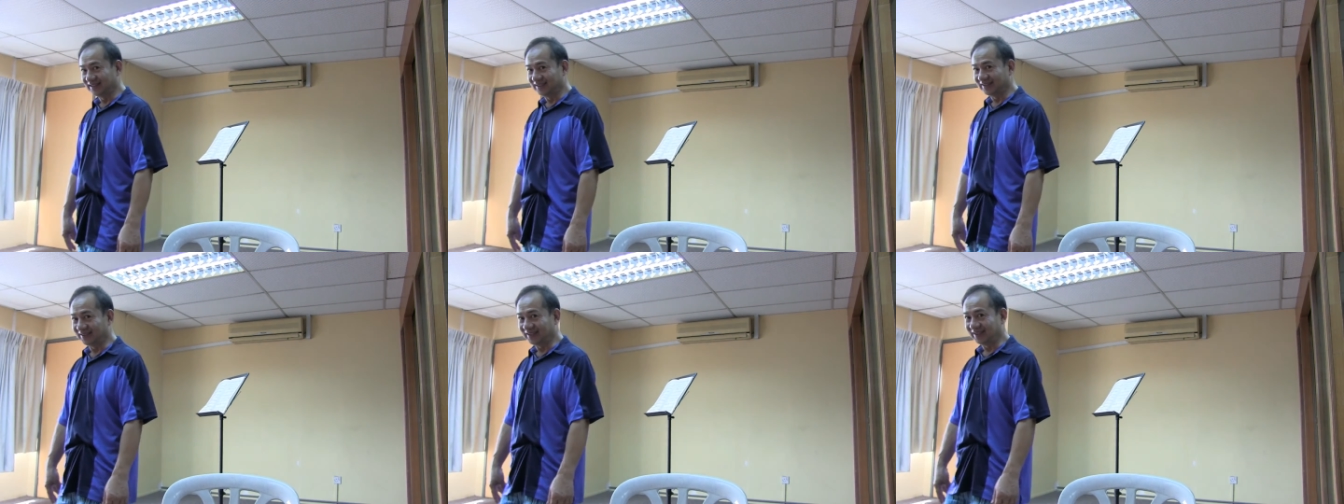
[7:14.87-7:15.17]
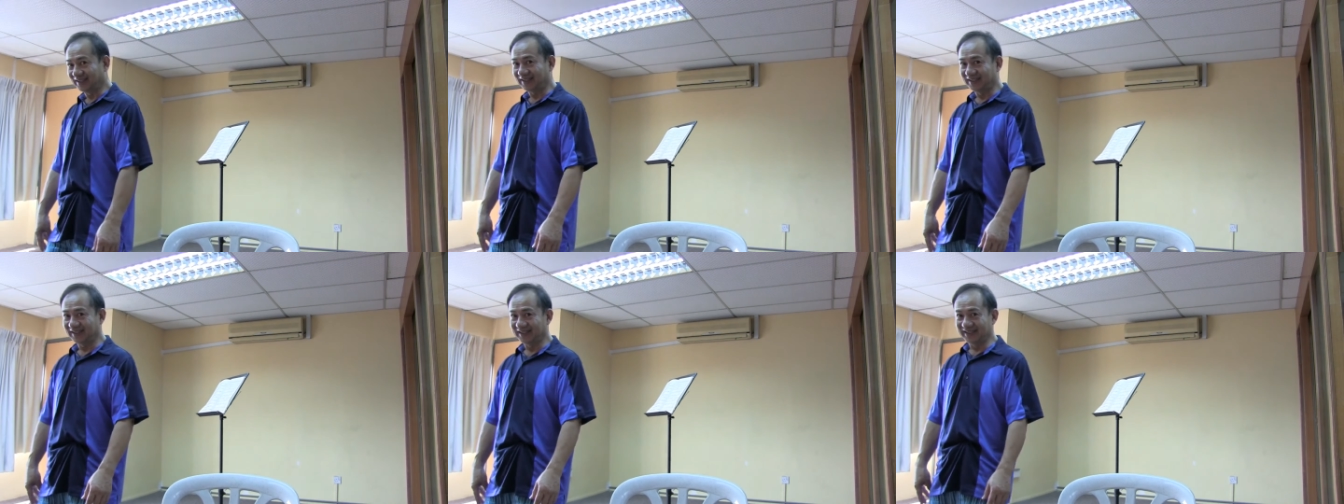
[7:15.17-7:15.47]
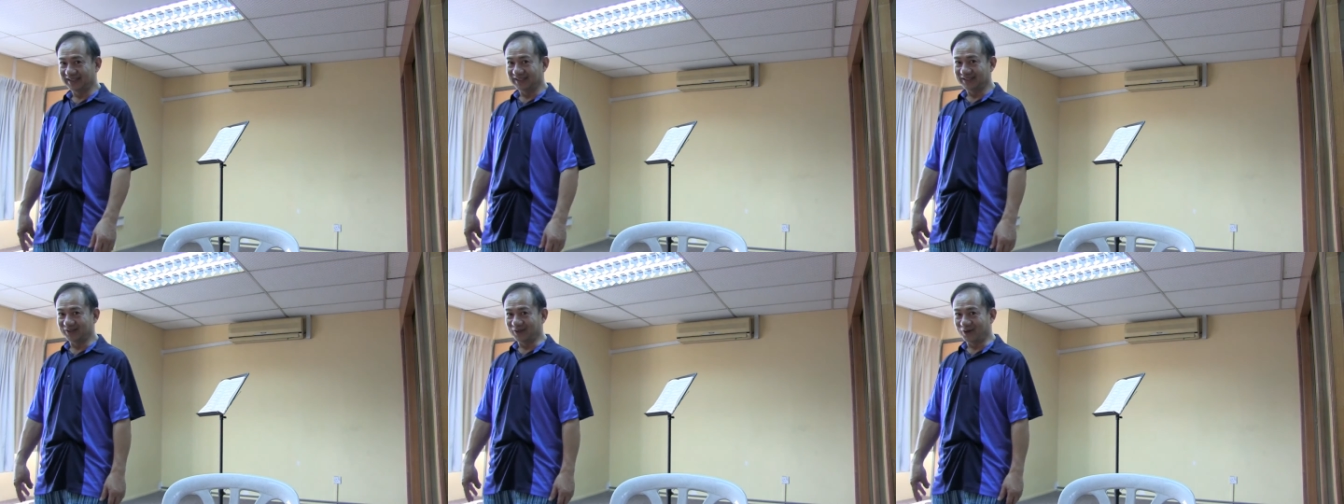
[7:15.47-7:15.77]
okay,
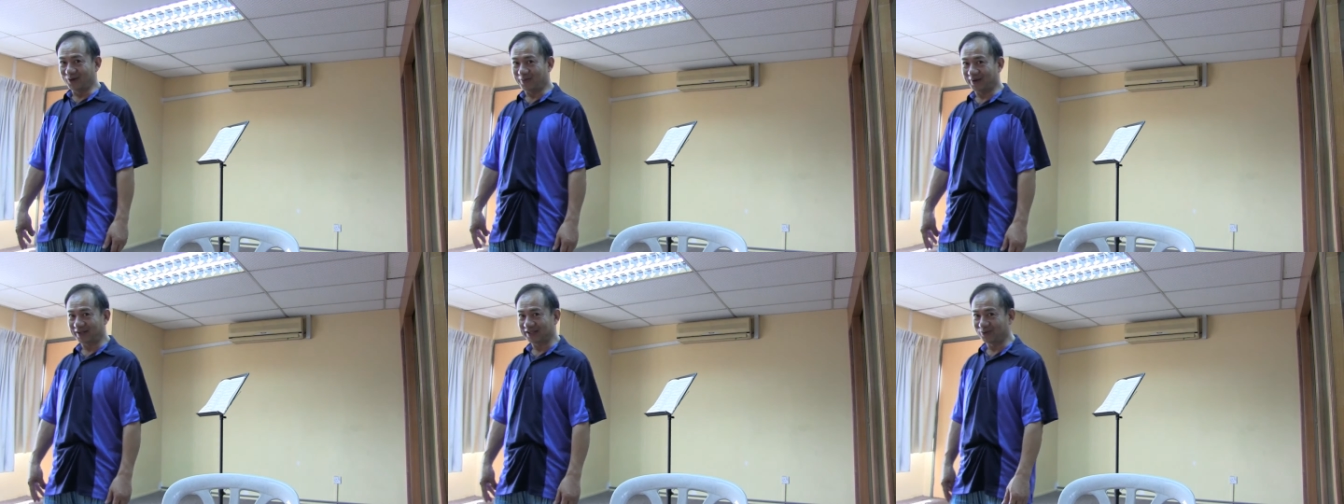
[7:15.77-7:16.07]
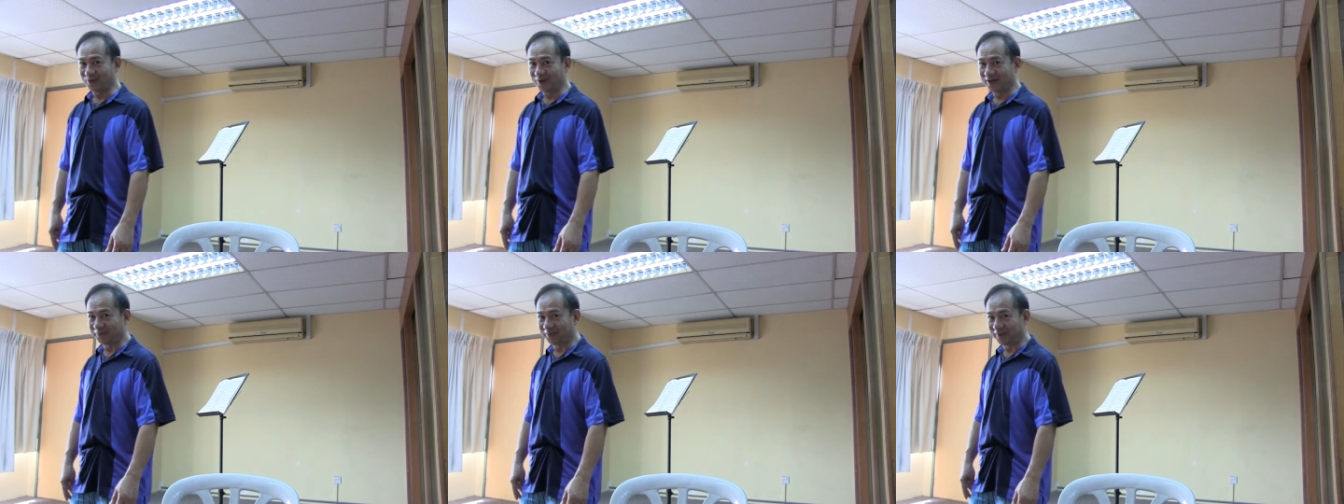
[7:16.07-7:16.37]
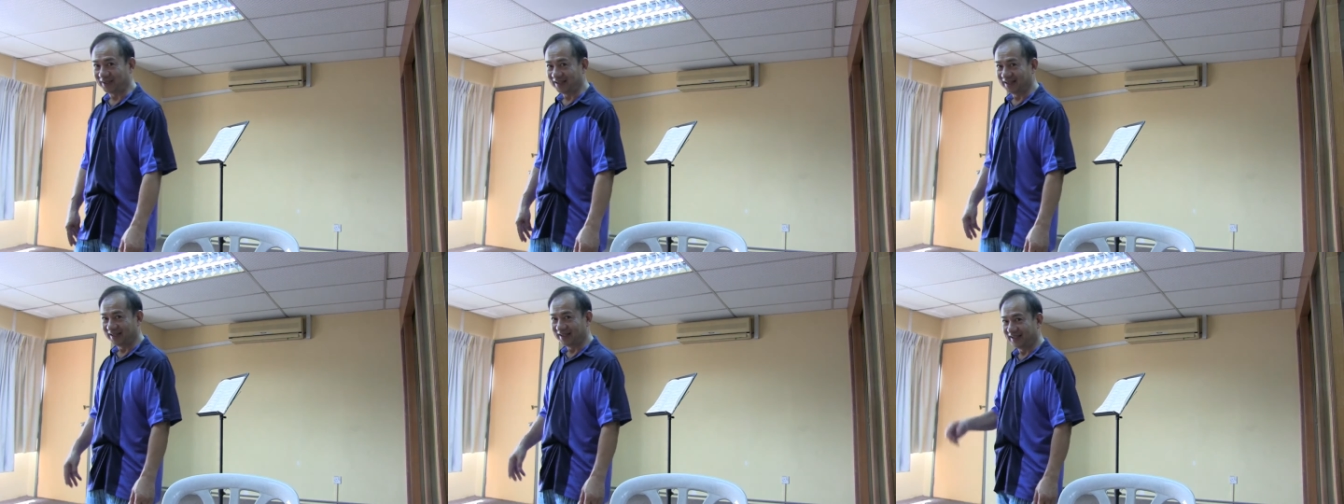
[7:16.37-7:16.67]
nobody will
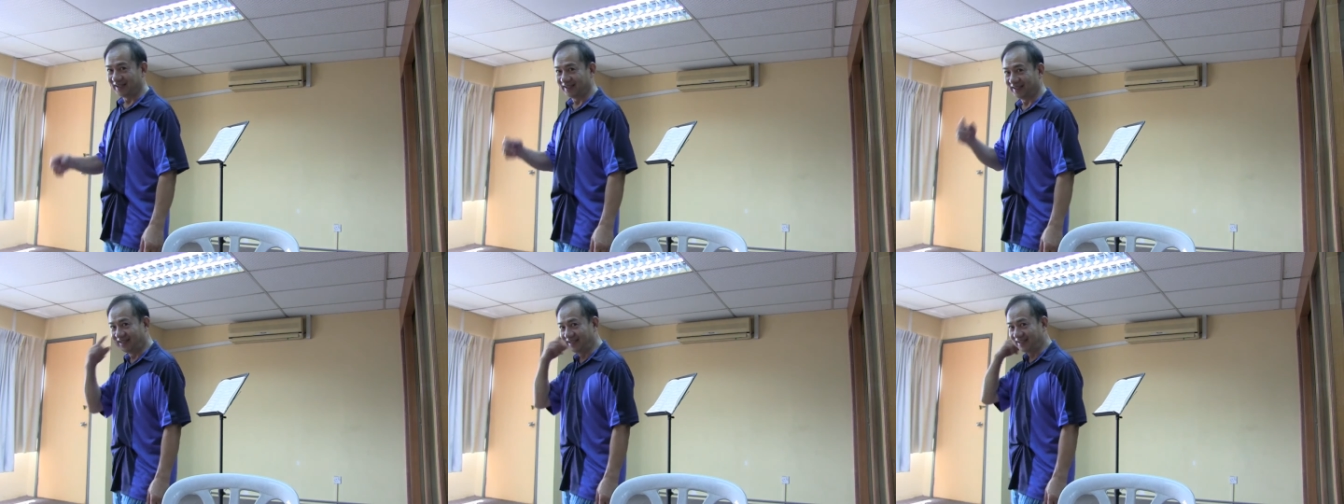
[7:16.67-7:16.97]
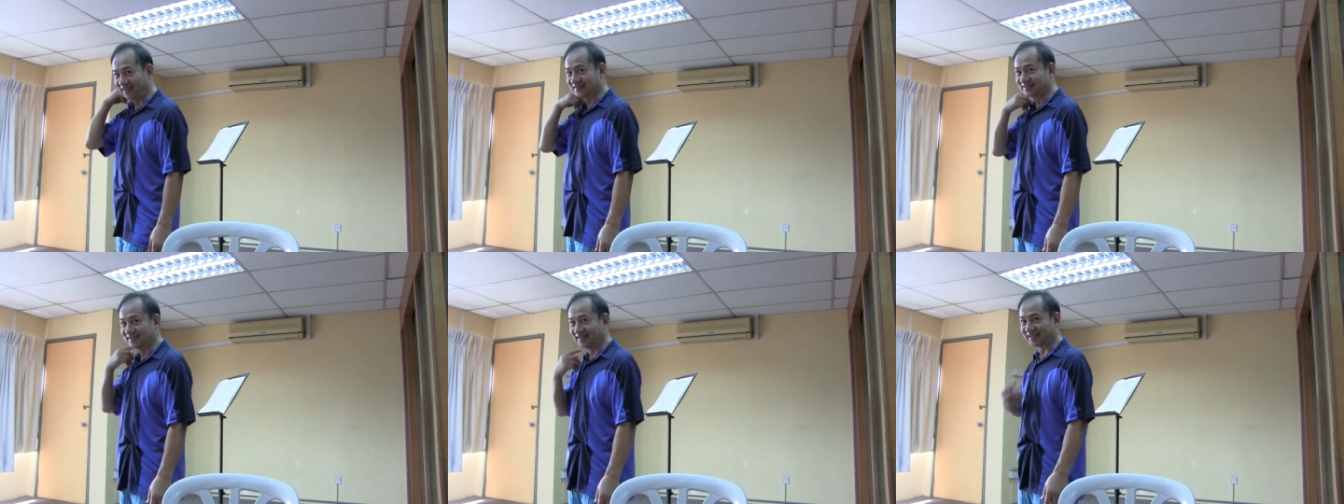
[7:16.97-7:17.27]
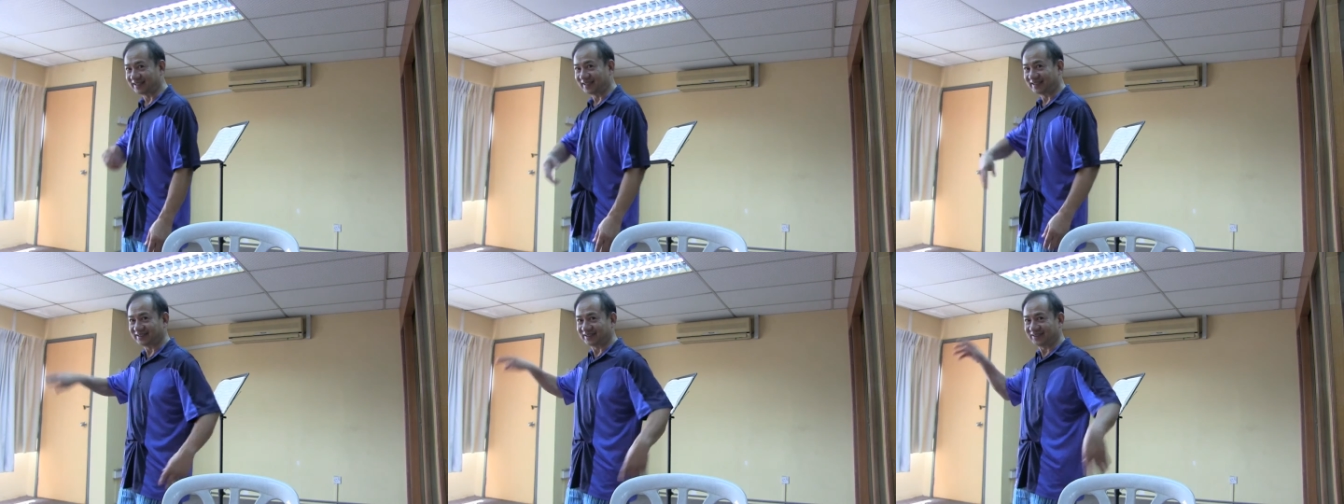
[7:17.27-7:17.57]
be, here is
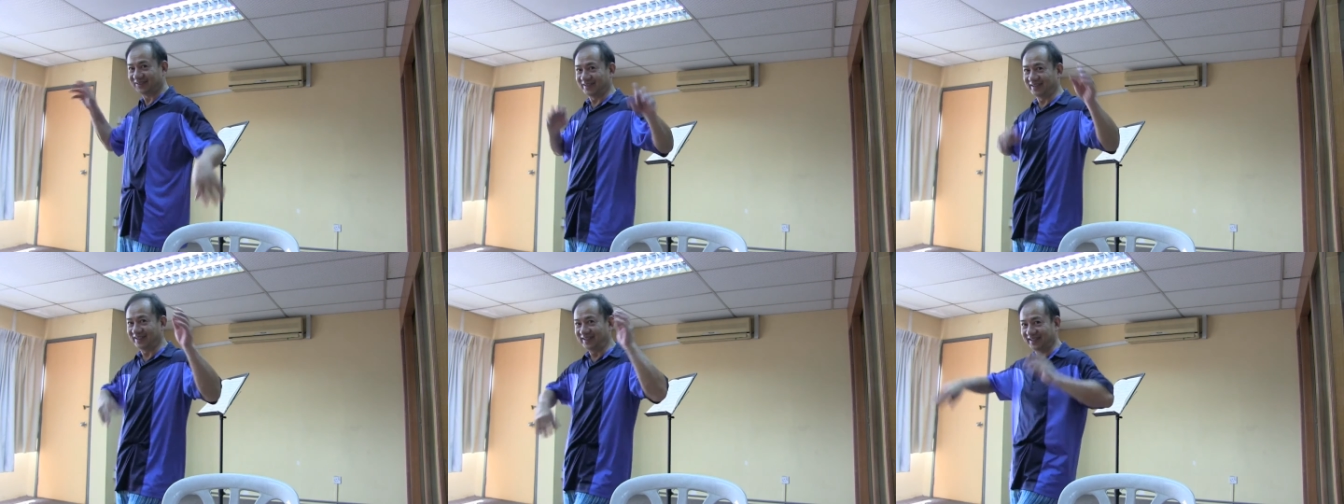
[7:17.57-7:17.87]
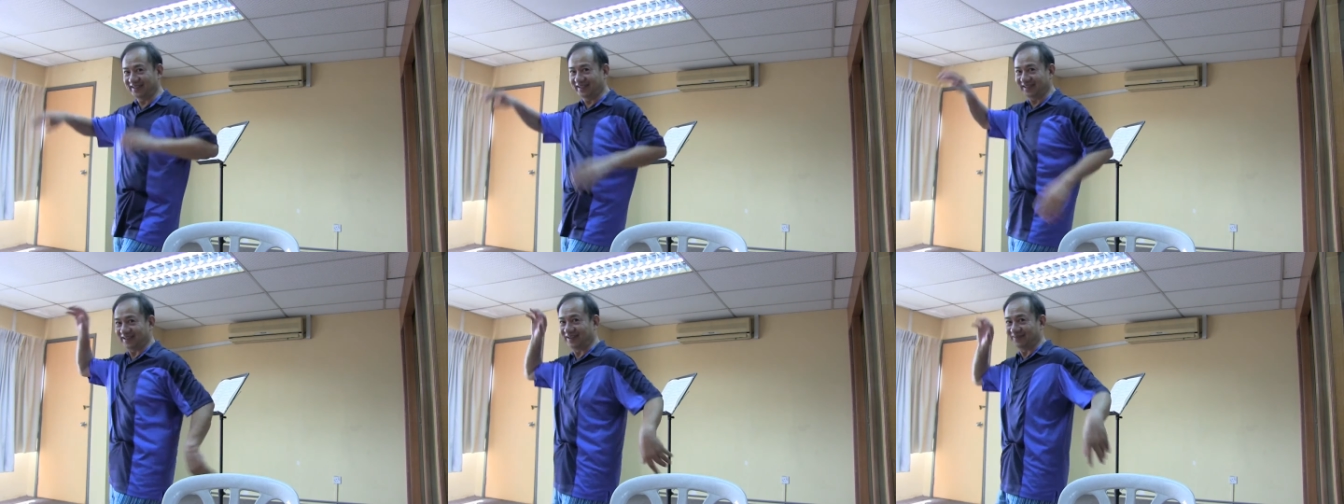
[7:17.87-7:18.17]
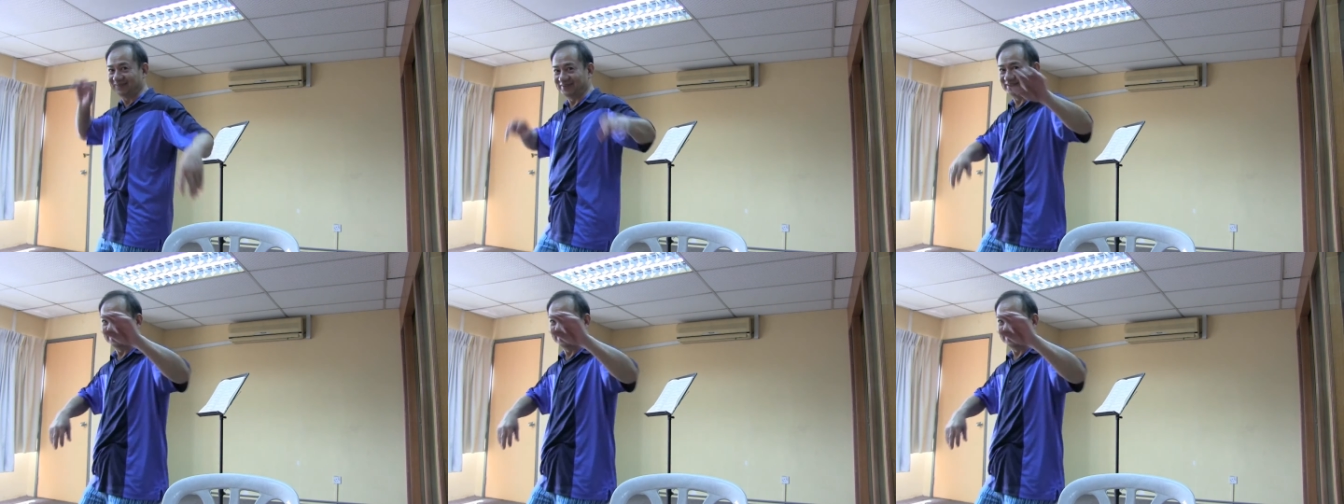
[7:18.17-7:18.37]
like this, oh, here I'm